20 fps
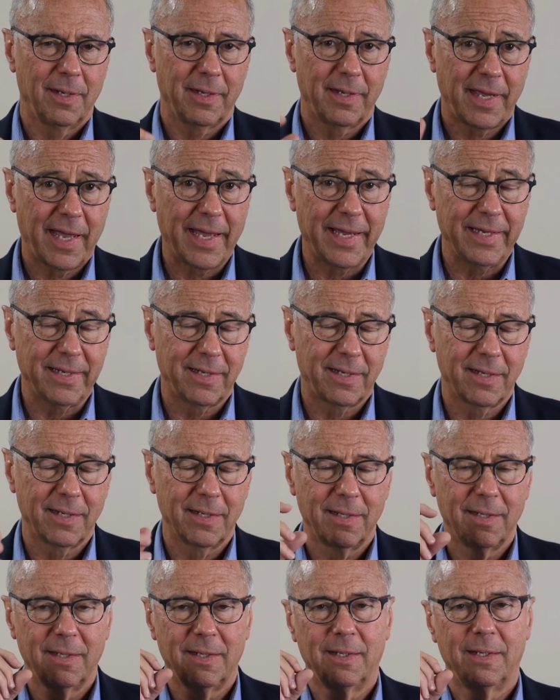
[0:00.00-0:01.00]
cake,
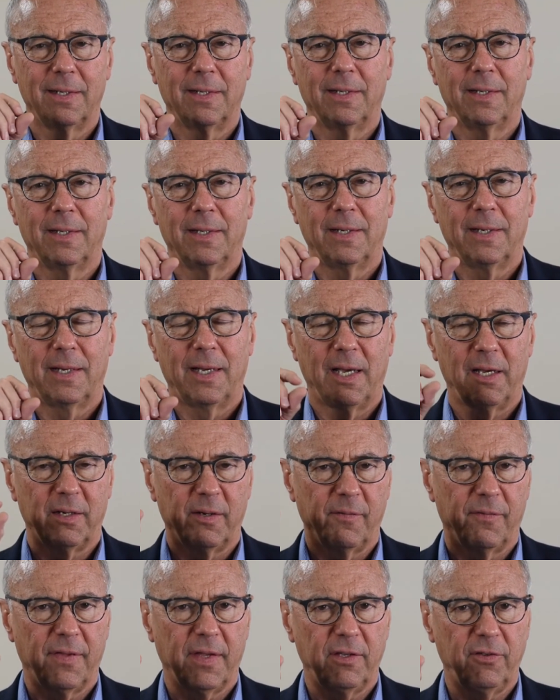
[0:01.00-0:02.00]
and
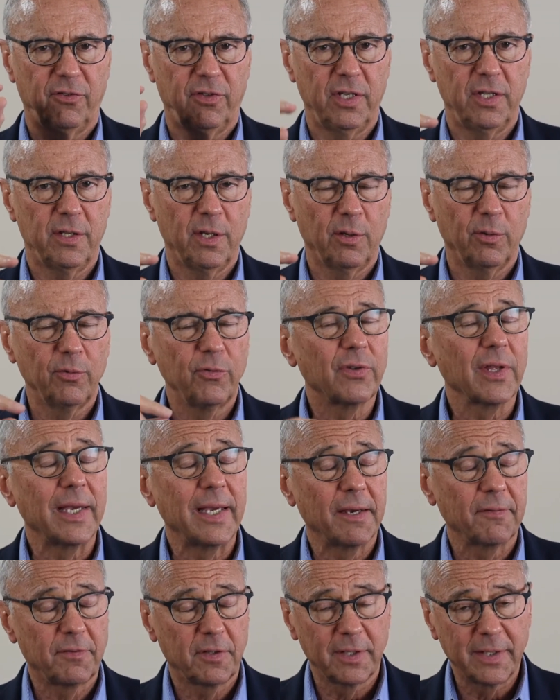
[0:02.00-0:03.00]
if they see those, they
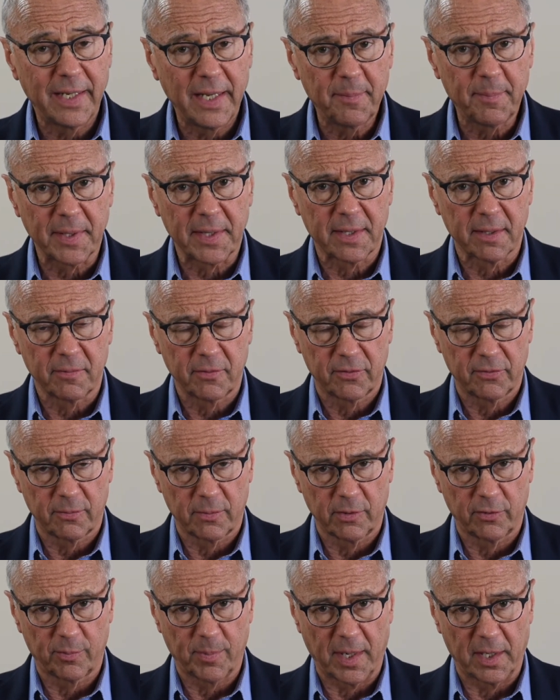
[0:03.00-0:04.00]
have to inhibit their
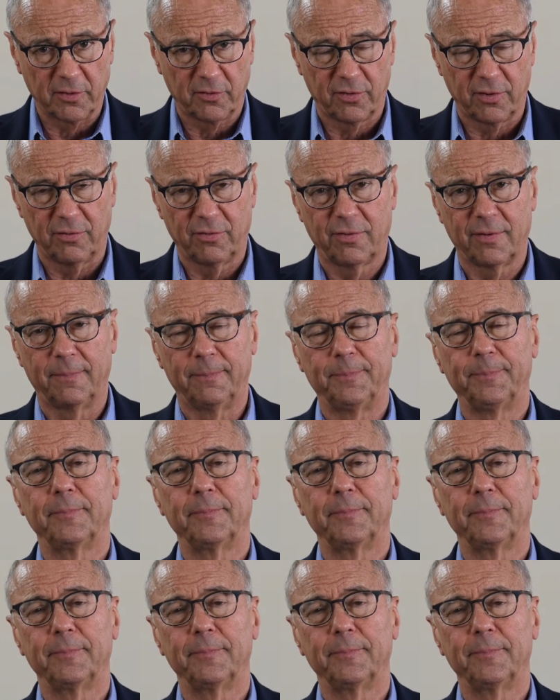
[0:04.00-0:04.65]
responses.